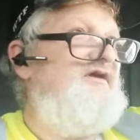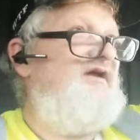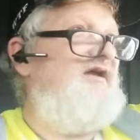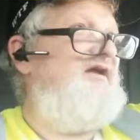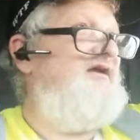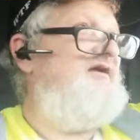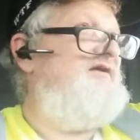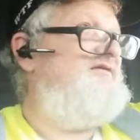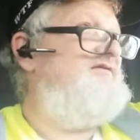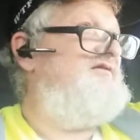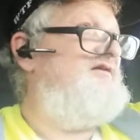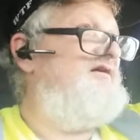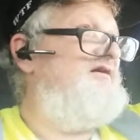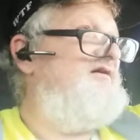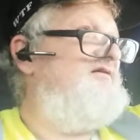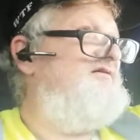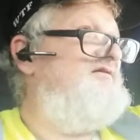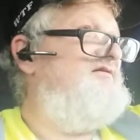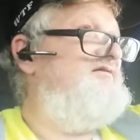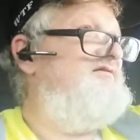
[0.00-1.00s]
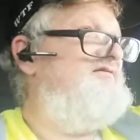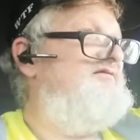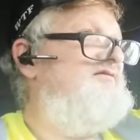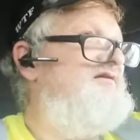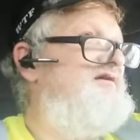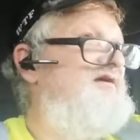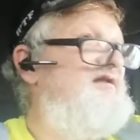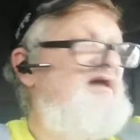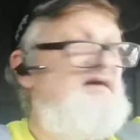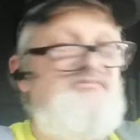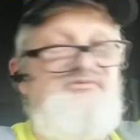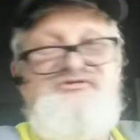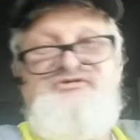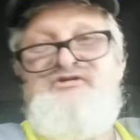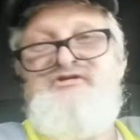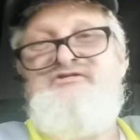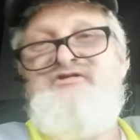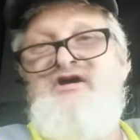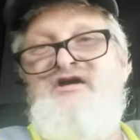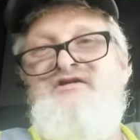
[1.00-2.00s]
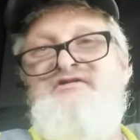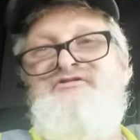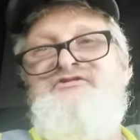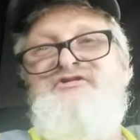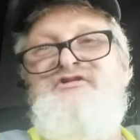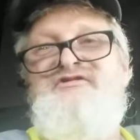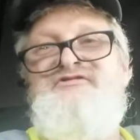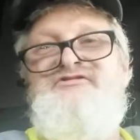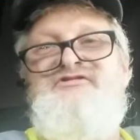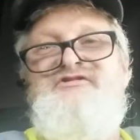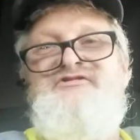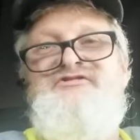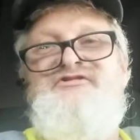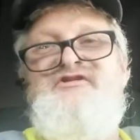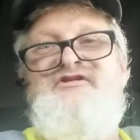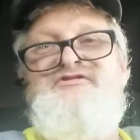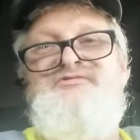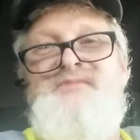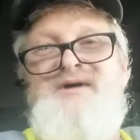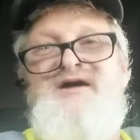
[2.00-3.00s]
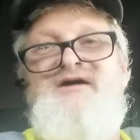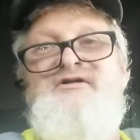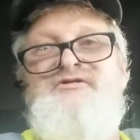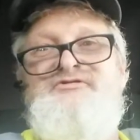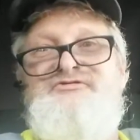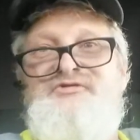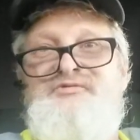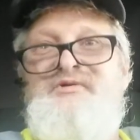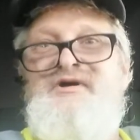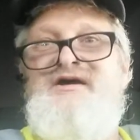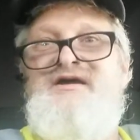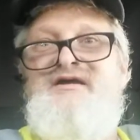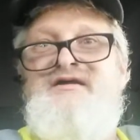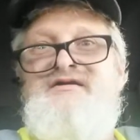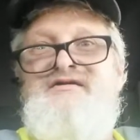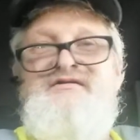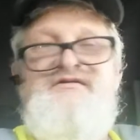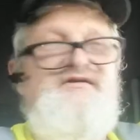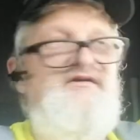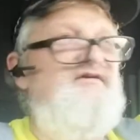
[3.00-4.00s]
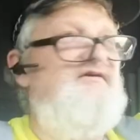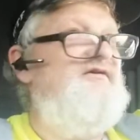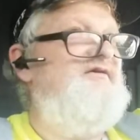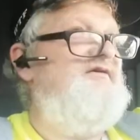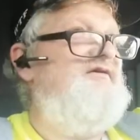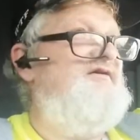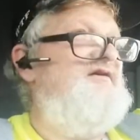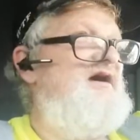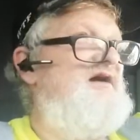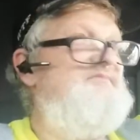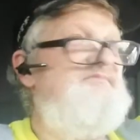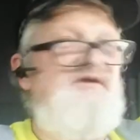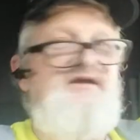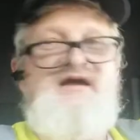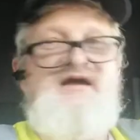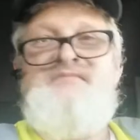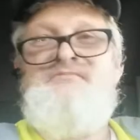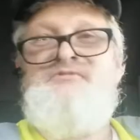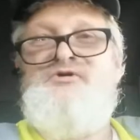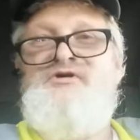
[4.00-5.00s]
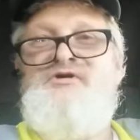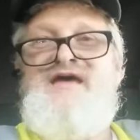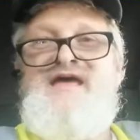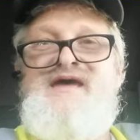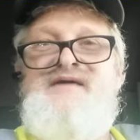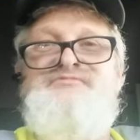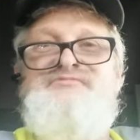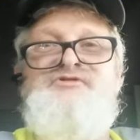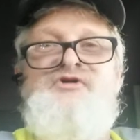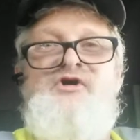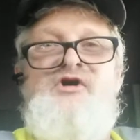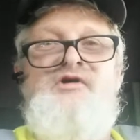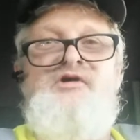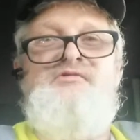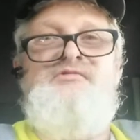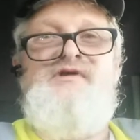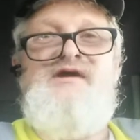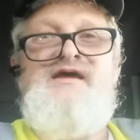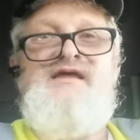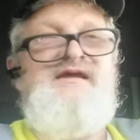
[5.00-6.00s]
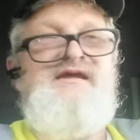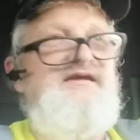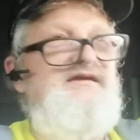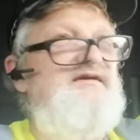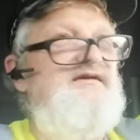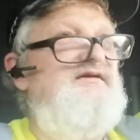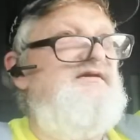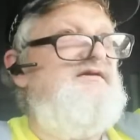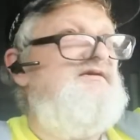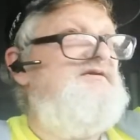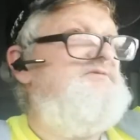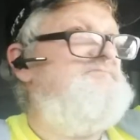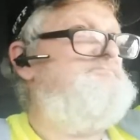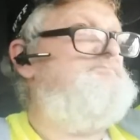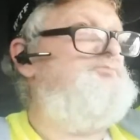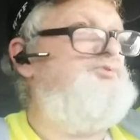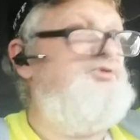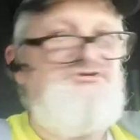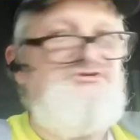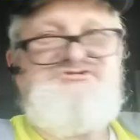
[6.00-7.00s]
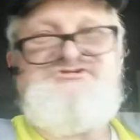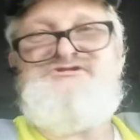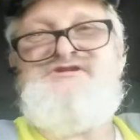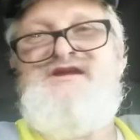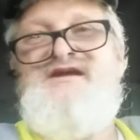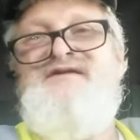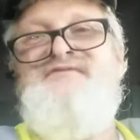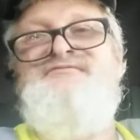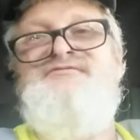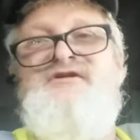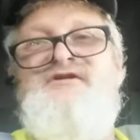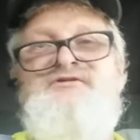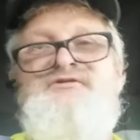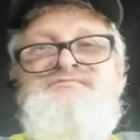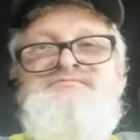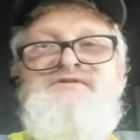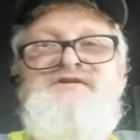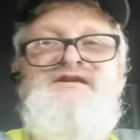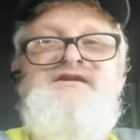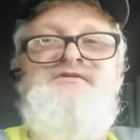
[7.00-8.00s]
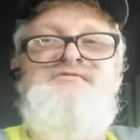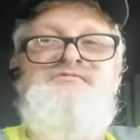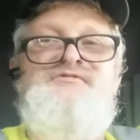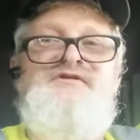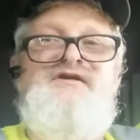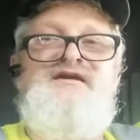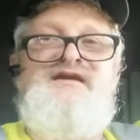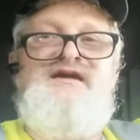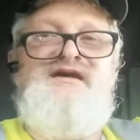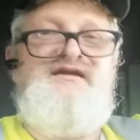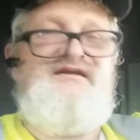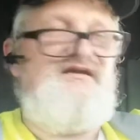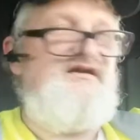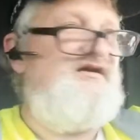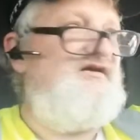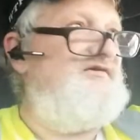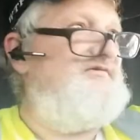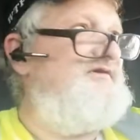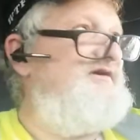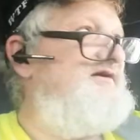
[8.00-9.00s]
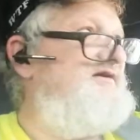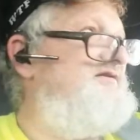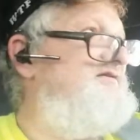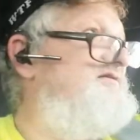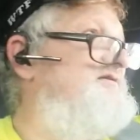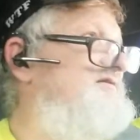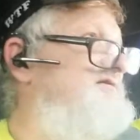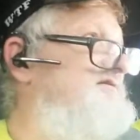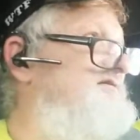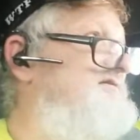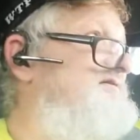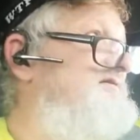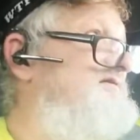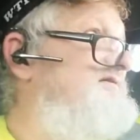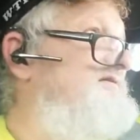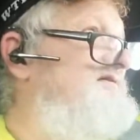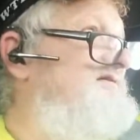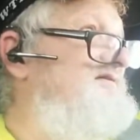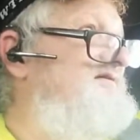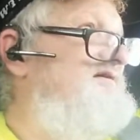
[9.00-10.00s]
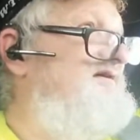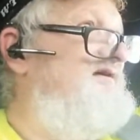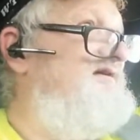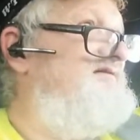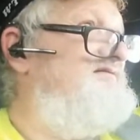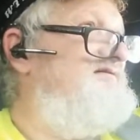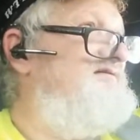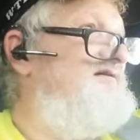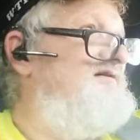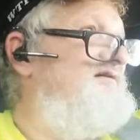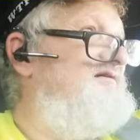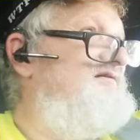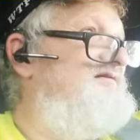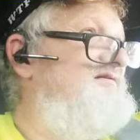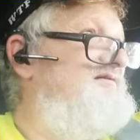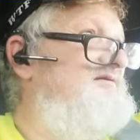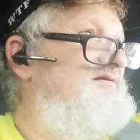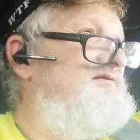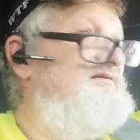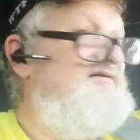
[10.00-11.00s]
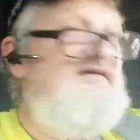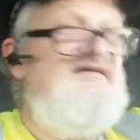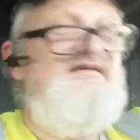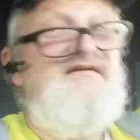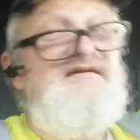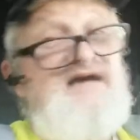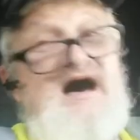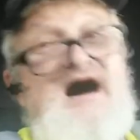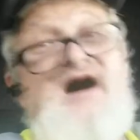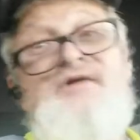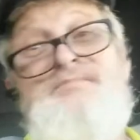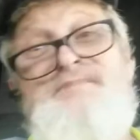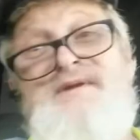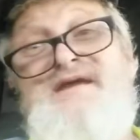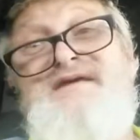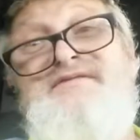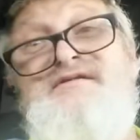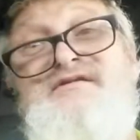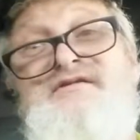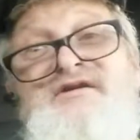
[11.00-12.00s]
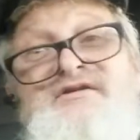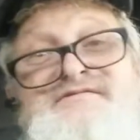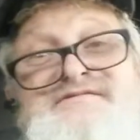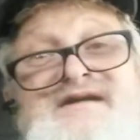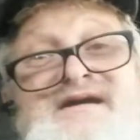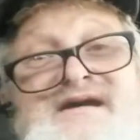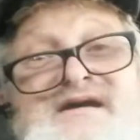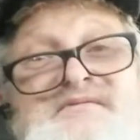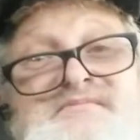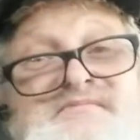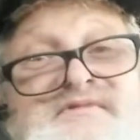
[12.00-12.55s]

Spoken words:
And I'm 666 miles away. I mean, I'm going to have to already push the envelope to get where I got to go, right? And I'll be there on time.